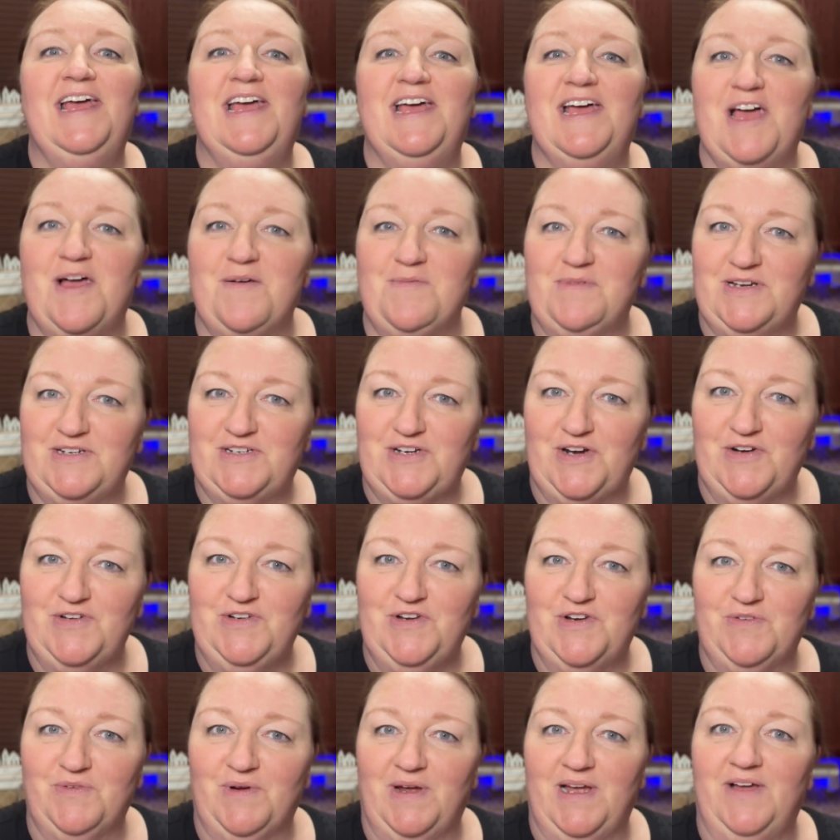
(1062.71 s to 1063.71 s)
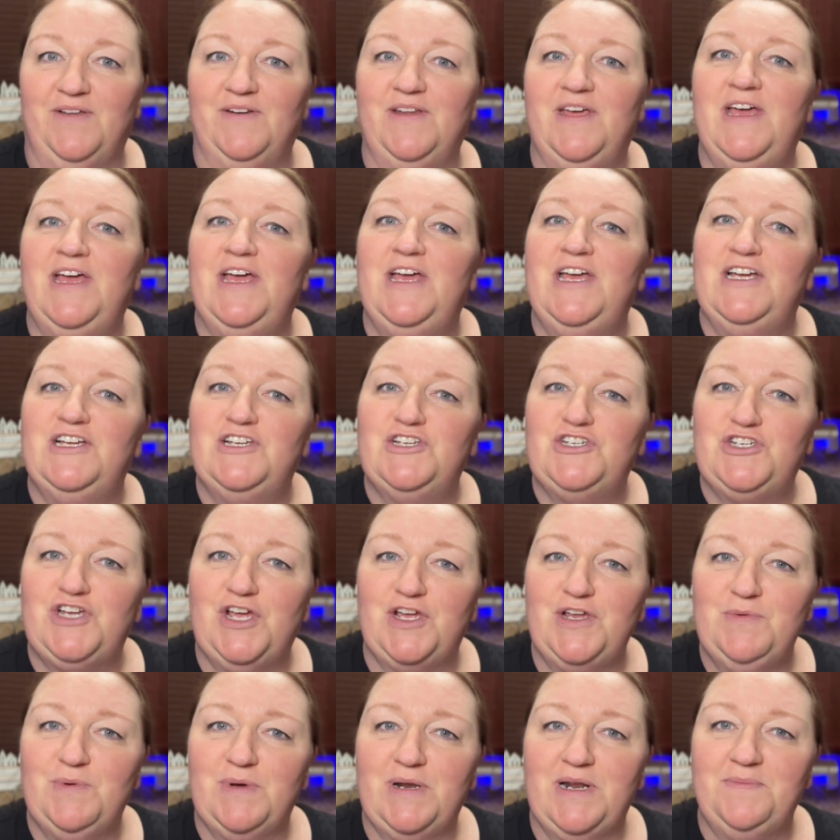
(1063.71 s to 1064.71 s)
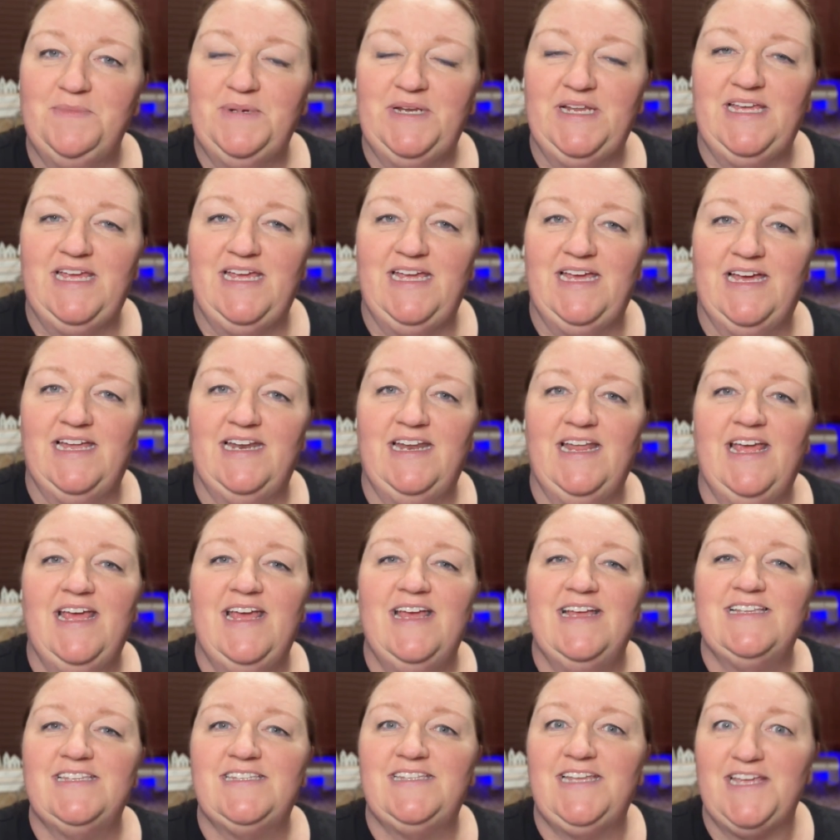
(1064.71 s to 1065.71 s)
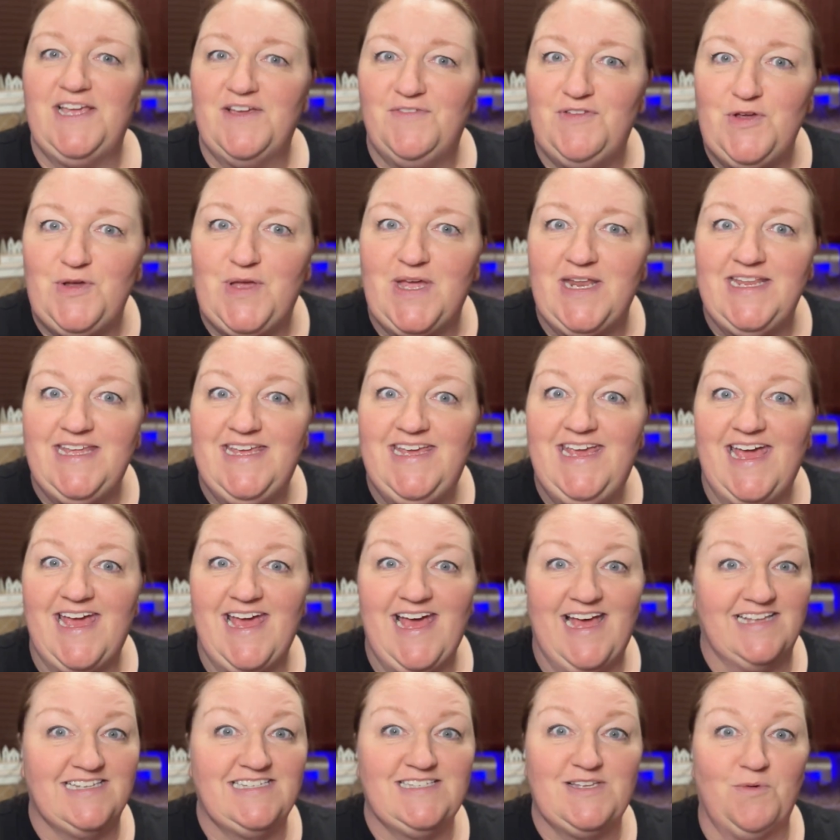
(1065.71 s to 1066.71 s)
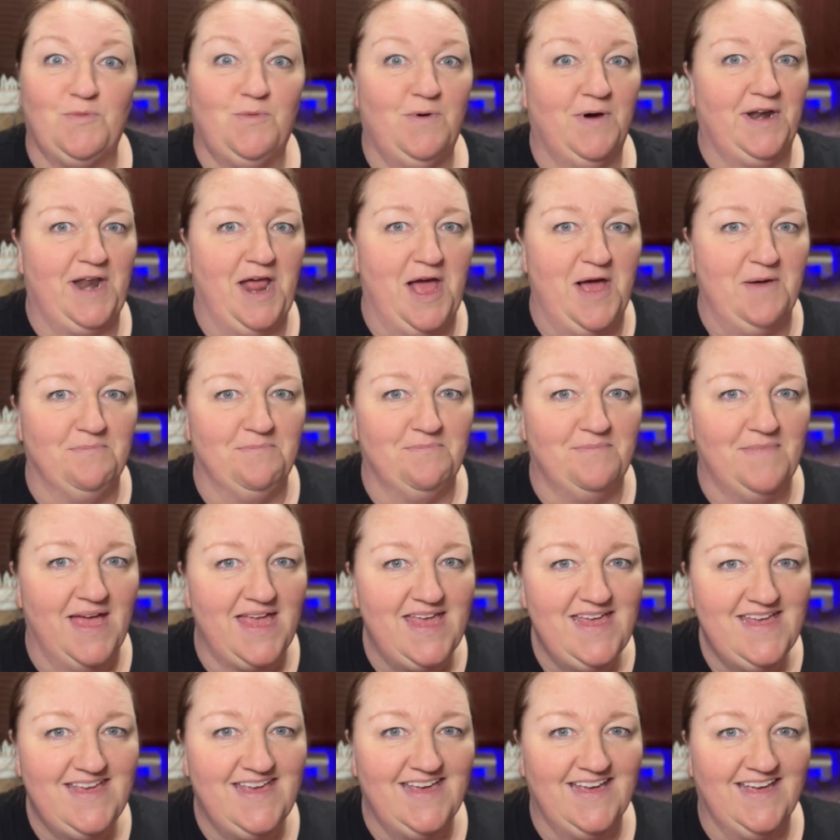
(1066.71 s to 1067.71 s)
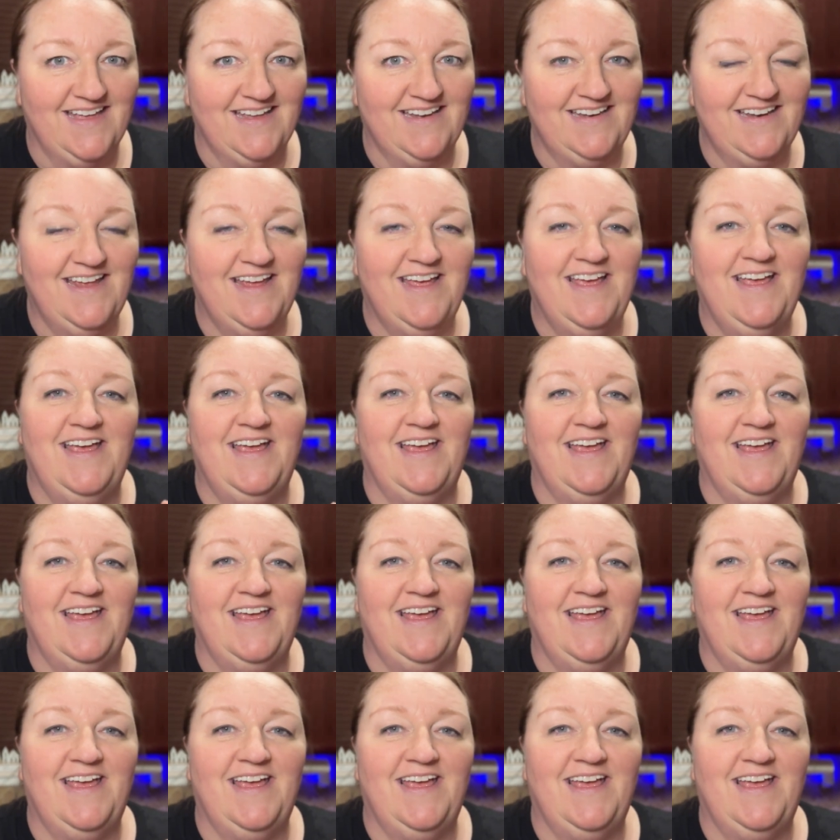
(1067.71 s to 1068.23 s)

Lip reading: I'm going to turn you around, show you what I'm going to get, see if you can guess what I'm making,